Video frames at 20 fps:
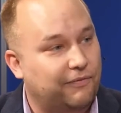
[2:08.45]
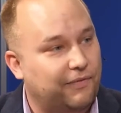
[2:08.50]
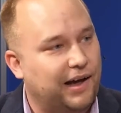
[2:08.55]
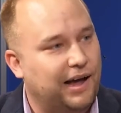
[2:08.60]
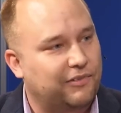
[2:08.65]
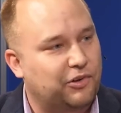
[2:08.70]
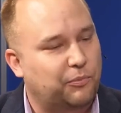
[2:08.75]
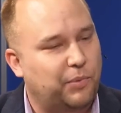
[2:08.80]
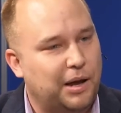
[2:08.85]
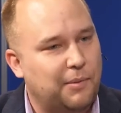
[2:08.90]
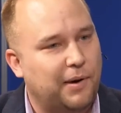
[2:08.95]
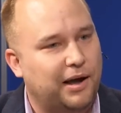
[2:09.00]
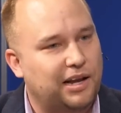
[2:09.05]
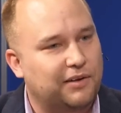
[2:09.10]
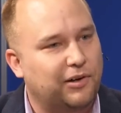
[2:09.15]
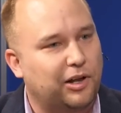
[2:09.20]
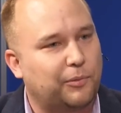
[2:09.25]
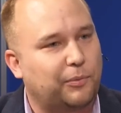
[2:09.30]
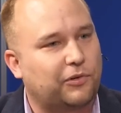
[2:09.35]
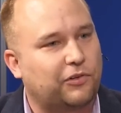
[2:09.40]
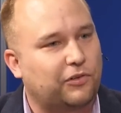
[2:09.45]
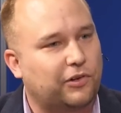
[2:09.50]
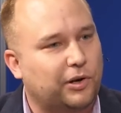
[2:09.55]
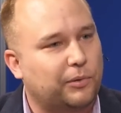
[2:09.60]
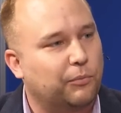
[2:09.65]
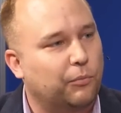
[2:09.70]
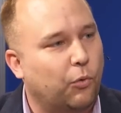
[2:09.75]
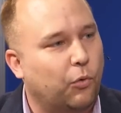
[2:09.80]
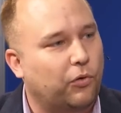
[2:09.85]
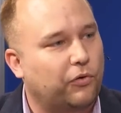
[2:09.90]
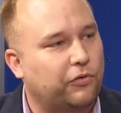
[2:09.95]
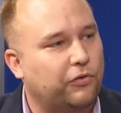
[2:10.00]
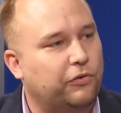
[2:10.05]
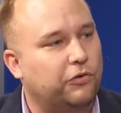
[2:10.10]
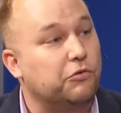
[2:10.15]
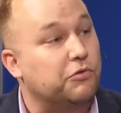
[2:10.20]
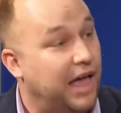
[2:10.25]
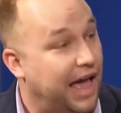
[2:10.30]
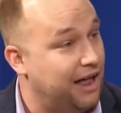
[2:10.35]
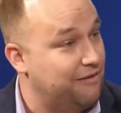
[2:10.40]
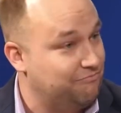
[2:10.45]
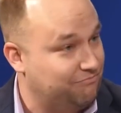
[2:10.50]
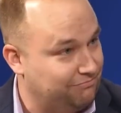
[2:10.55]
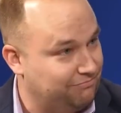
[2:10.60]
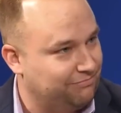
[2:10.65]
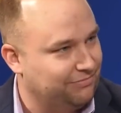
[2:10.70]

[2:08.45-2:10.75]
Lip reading: if I have to pay my developers a little more to do that.